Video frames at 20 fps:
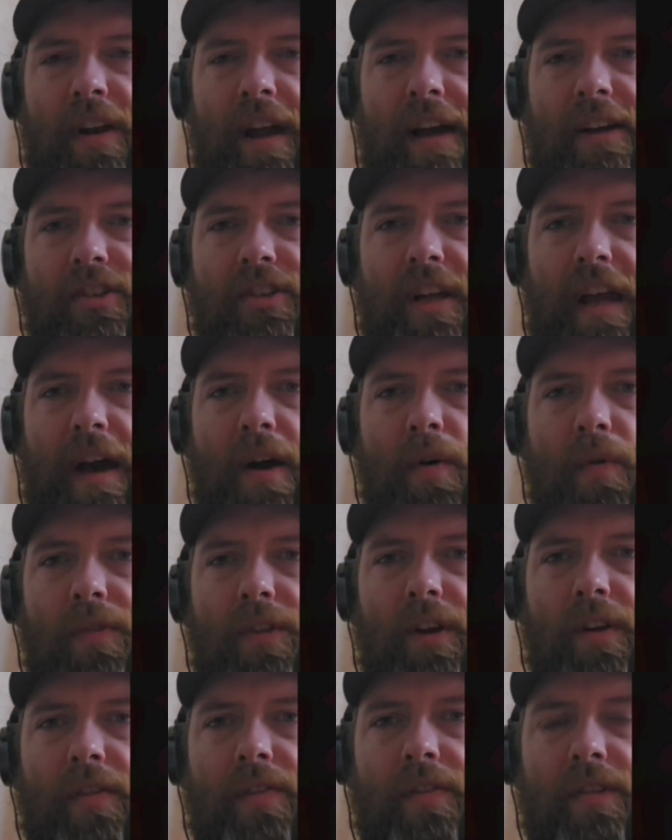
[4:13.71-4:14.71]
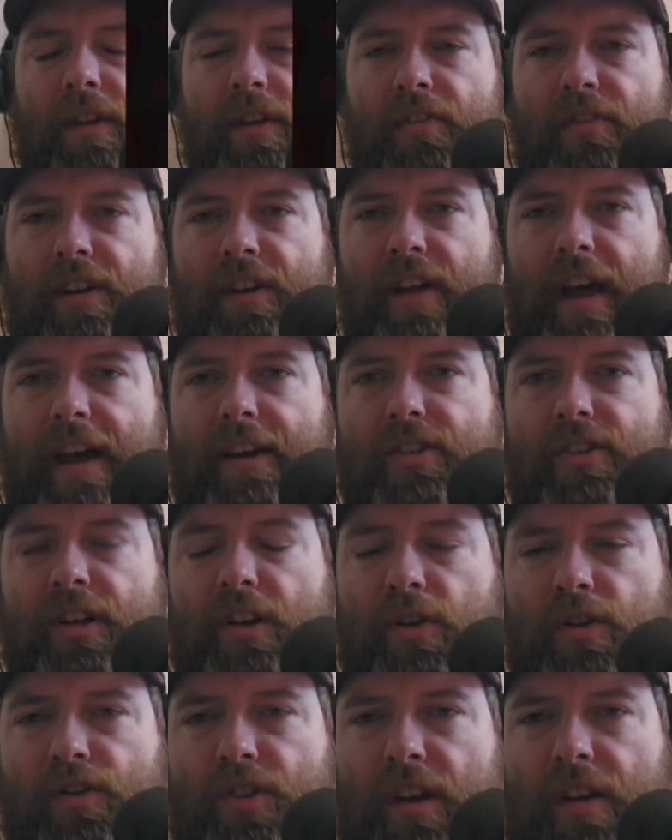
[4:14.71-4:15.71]
It actually it actually
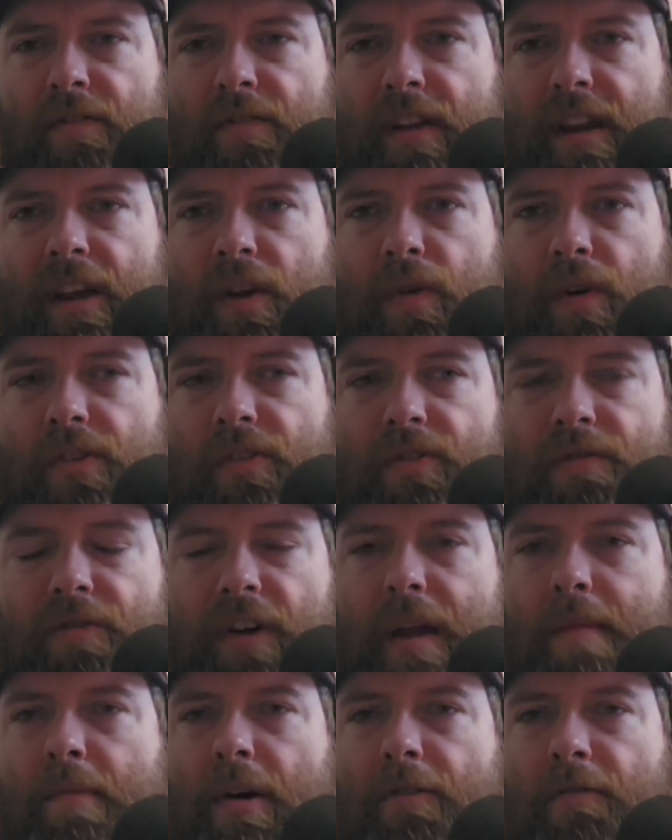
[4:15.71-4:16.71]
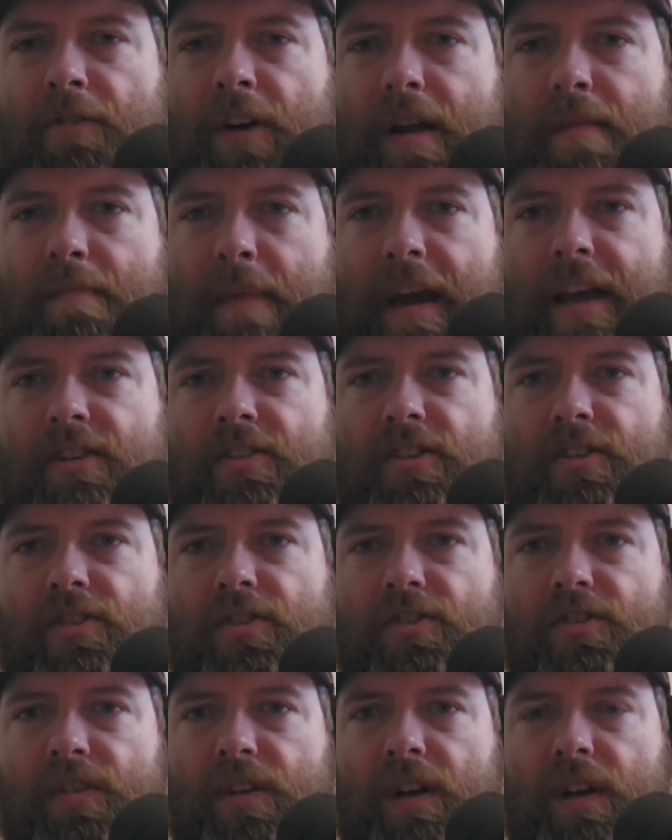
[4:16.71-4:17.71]
looks at the video as a frame by frame
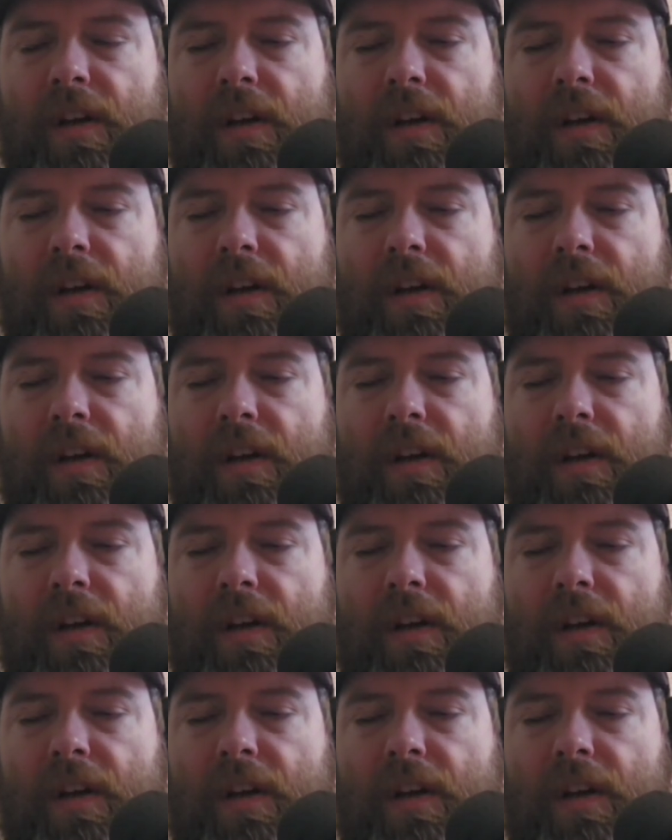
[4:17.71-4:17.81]
basis.